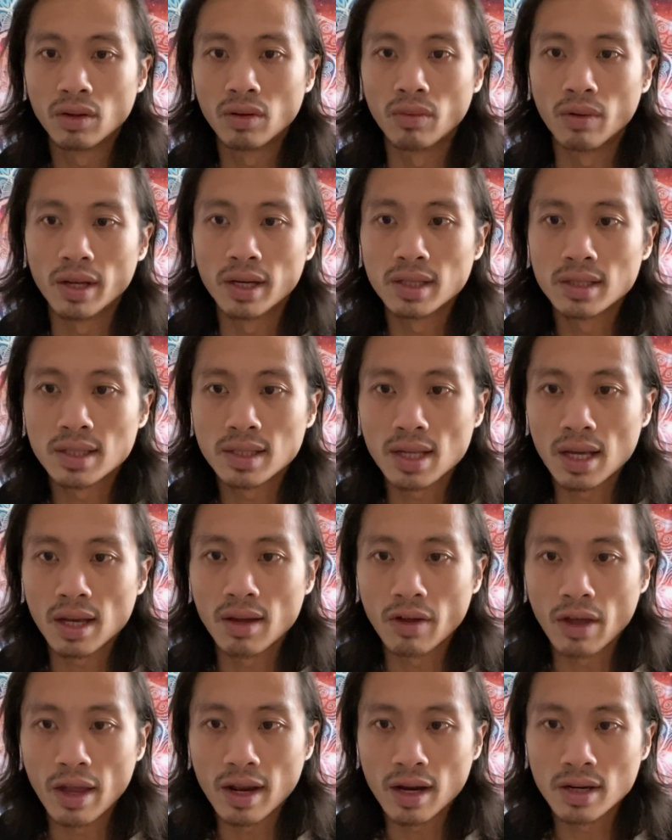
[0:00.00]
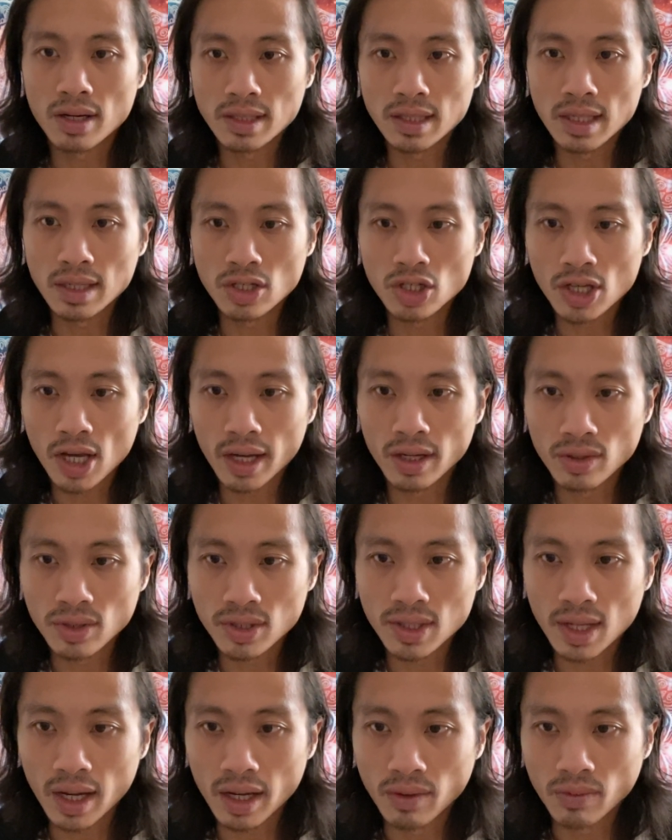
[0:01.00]
What is Aries' shadow
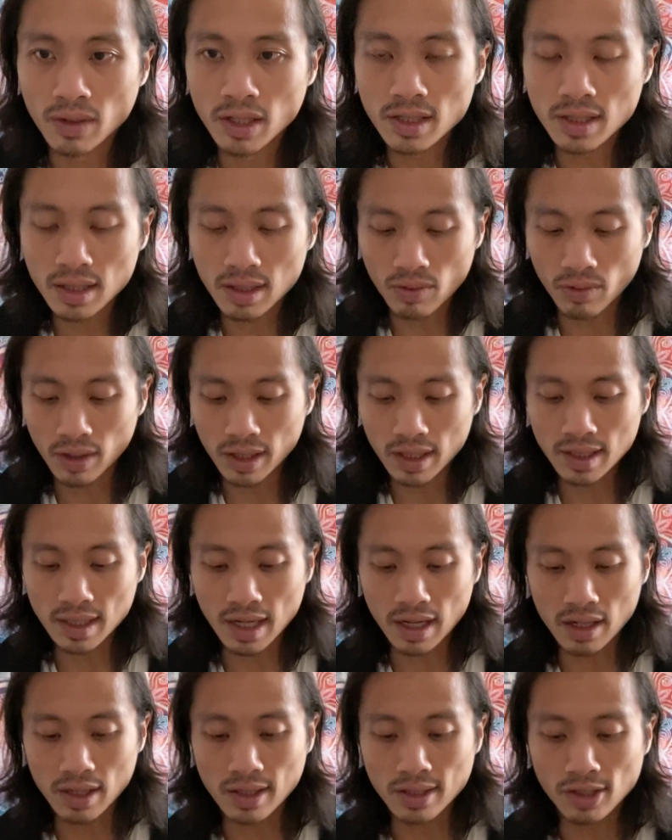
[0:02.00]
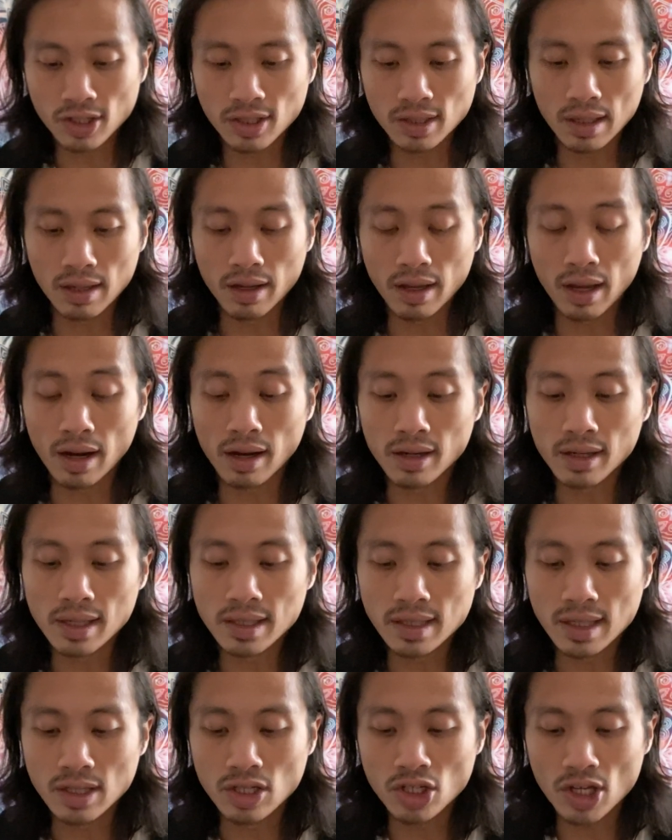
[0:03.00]
side? What is, what is Aries'
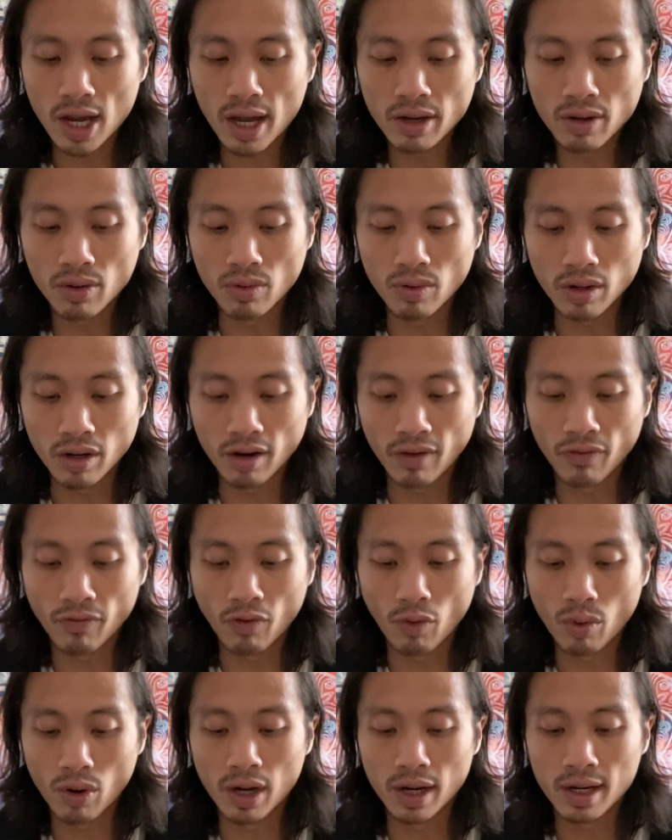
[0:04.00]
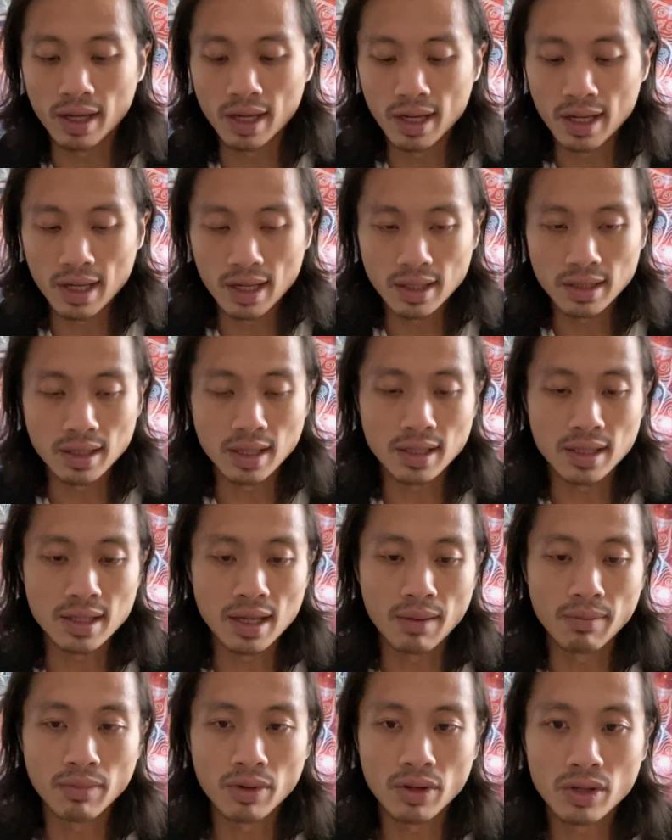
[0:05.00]
Aries' shadow work for
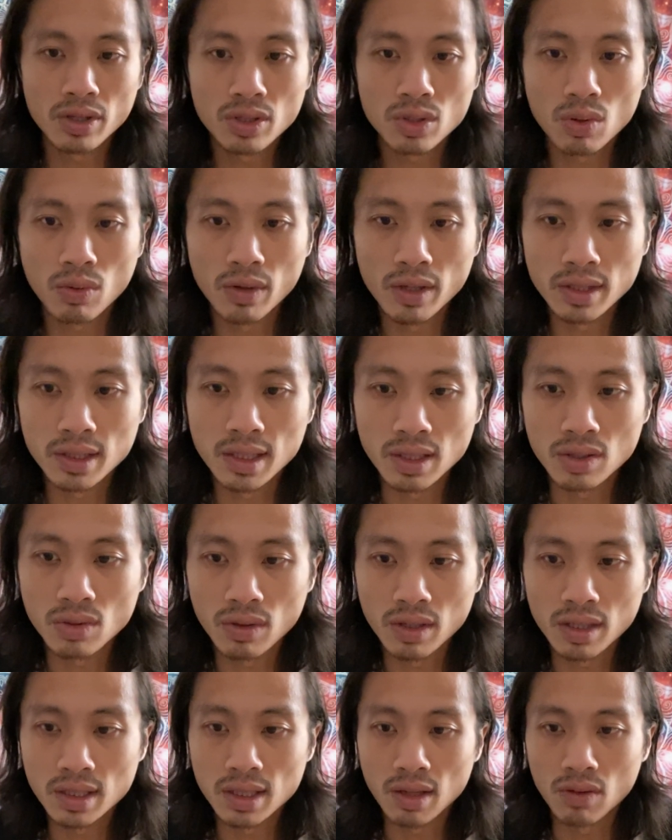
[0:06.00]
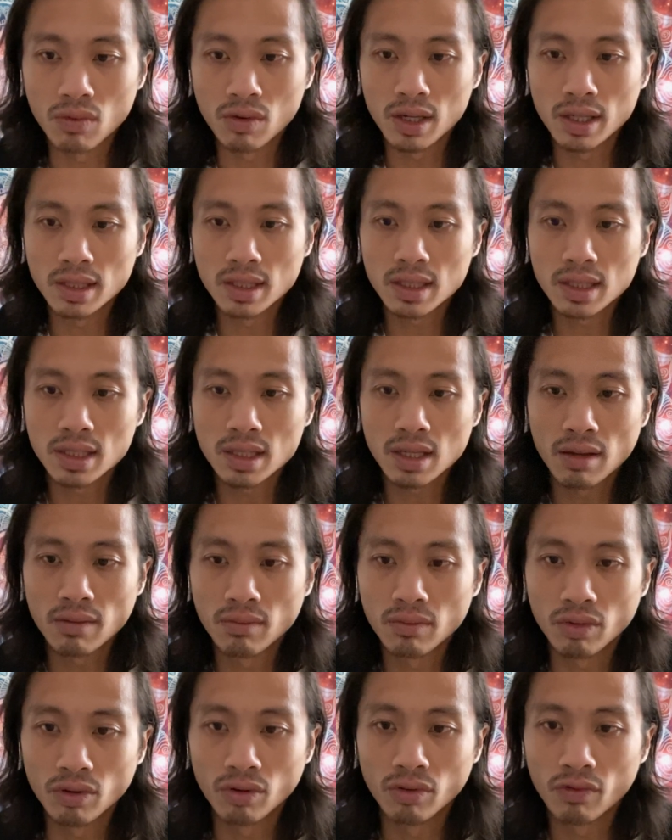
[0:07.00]
December 2021, Sun,
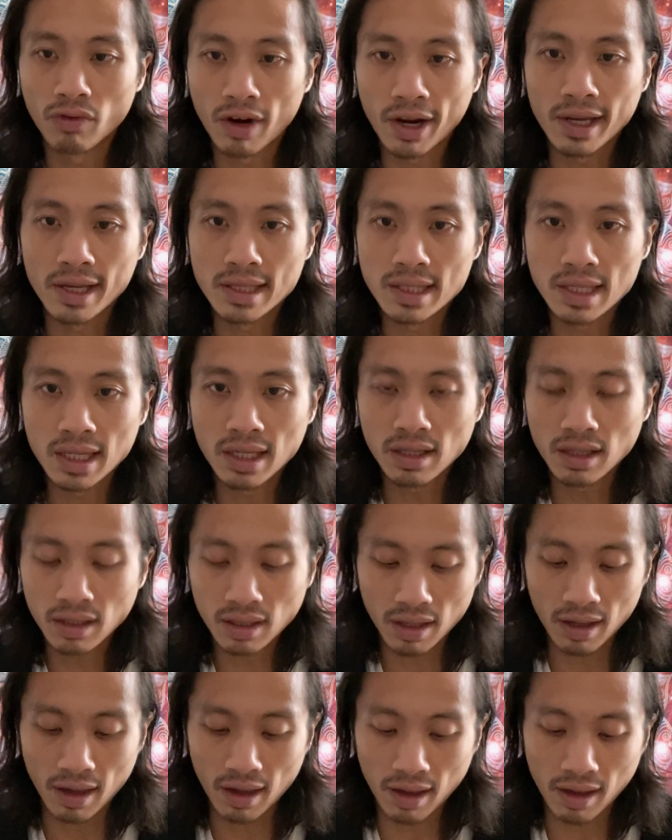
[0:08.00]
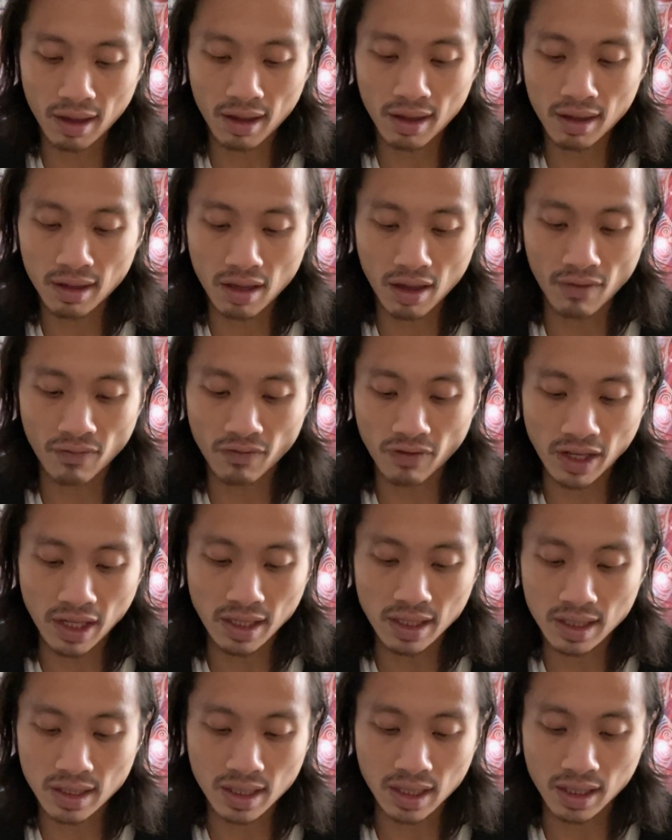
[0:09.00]
Moon, Rising, and
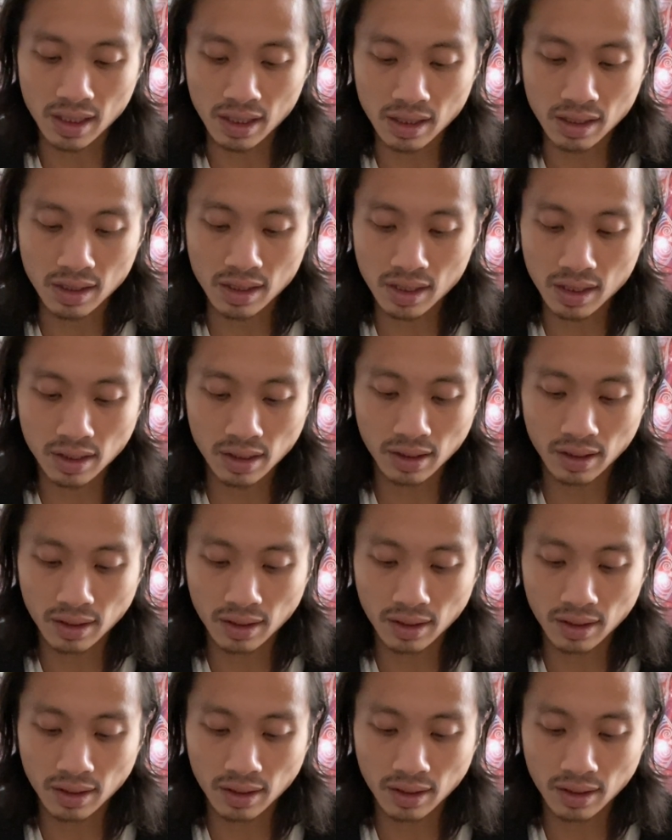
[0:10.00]
Venus signs.